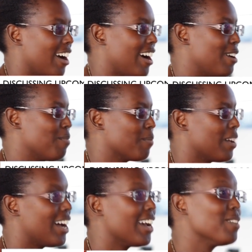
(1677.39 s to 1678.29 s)

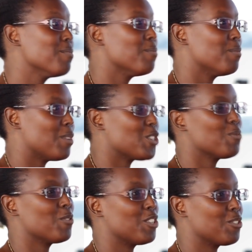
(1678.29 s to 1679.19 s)
I am
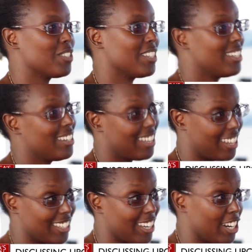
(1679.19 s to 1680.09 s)
much more interested in
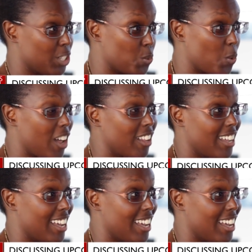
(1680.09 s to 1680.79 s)
healthcare as well